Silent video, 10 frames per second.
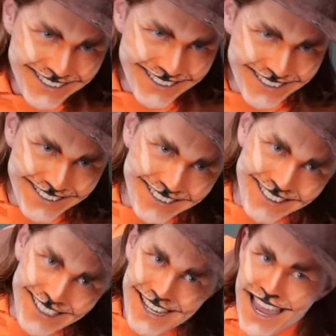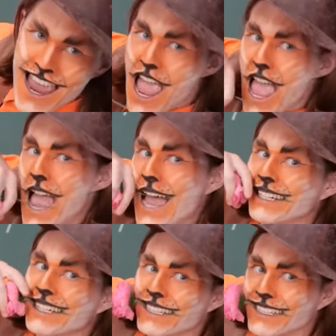With all my
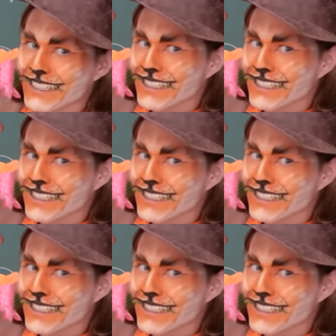heart!